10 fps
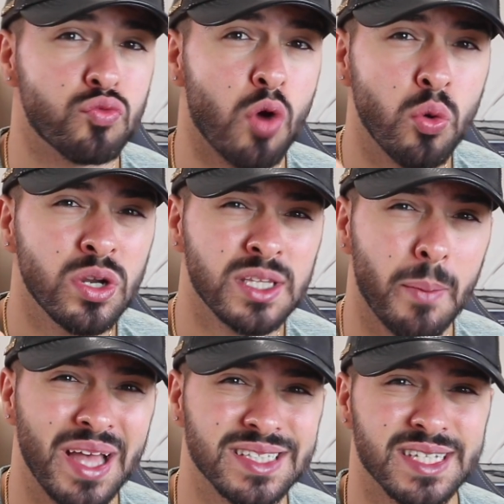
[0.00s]
Roland
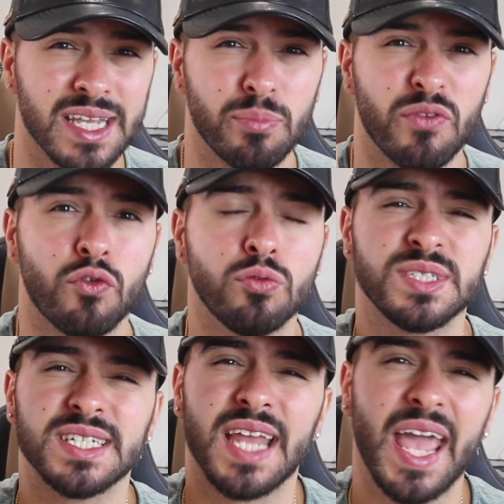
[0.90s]
Abante
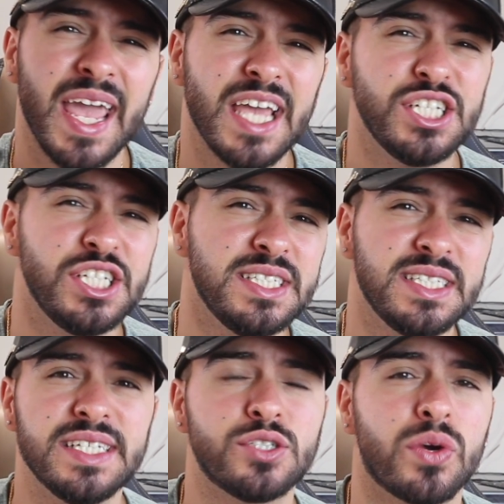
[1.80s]
performs in
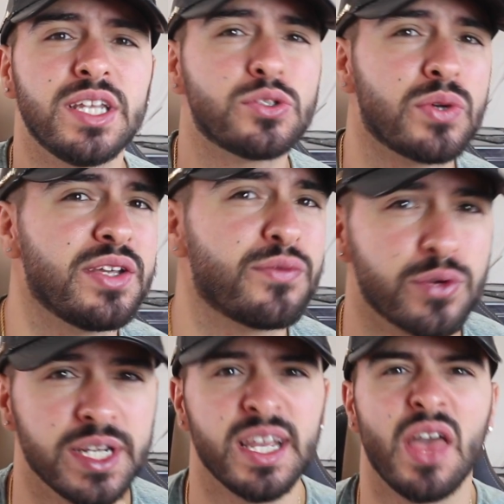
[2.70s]
AGT
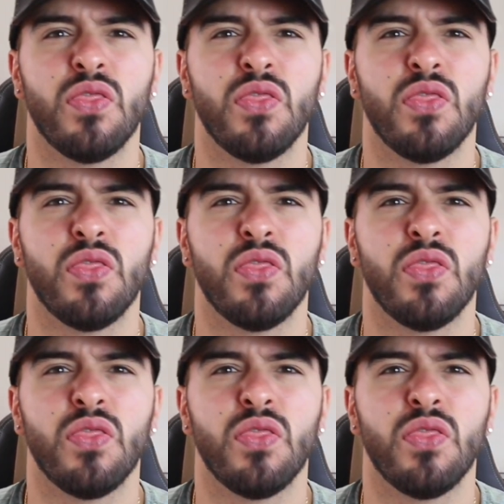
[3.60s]
2023,